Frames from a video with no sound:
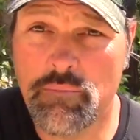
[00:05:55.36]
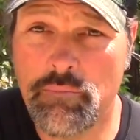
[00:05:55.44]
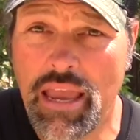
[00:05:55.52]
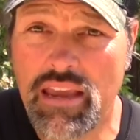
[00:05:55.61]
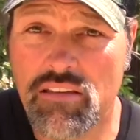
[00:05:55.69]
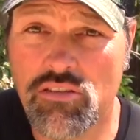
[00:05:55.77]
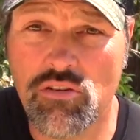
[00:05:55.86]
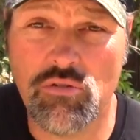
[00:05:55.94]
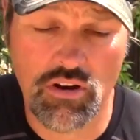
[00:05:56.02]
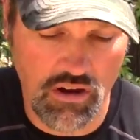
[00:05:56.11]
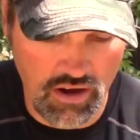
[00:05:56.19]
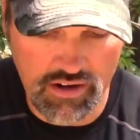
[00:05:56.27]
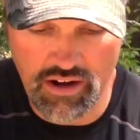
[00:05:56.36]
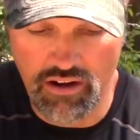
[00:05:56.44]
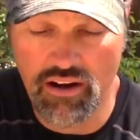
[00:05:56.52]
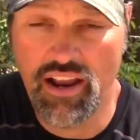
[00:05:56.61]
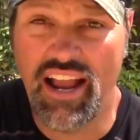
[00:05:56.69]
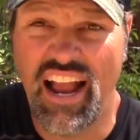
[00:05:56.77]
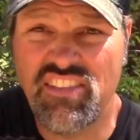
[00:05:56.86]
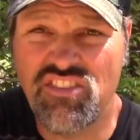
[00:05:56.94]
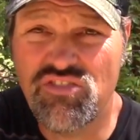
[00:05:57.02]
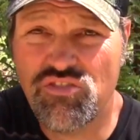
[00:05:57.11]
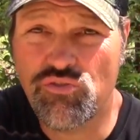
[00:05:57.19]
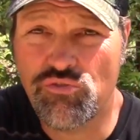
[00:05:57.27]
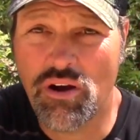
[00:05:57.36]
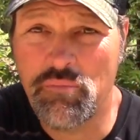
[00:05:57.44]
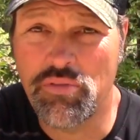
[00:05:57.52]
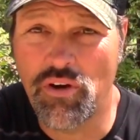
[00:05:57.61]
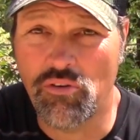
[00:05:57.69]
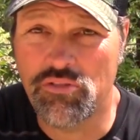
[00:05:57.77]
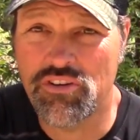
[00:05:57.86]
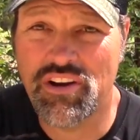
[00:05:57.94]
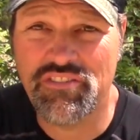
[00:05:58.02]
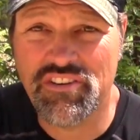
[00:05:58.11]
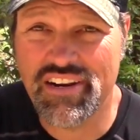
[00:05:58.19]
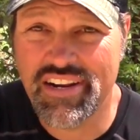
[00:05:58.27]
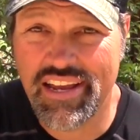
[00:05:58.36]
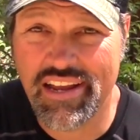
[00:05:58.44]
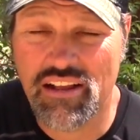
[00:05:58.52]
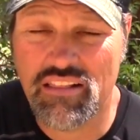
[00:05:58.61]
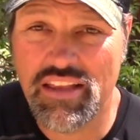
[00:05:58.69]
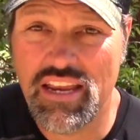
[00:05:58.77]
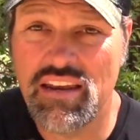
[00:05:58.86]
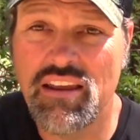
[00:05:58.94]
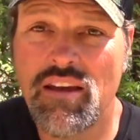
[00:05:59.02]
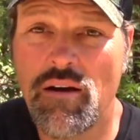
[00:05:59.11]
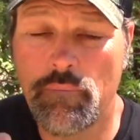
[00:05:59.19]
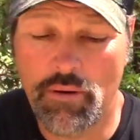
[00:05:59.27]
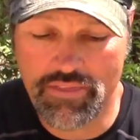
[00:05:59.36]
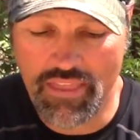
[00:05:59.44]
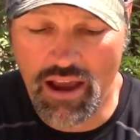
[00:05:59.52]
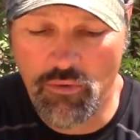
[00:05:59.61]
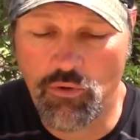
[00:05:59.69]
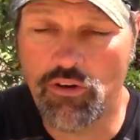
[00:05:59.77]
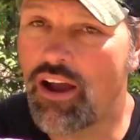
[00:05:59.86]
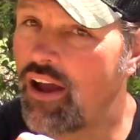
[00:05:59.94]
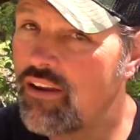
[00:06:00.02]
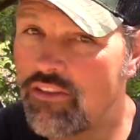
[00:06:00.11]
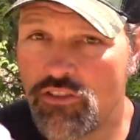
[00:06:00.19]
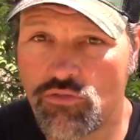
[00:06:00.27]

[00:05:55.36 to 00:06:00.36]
some baking soda on there and just scrub those. They're never gonna get clean, but that will kind of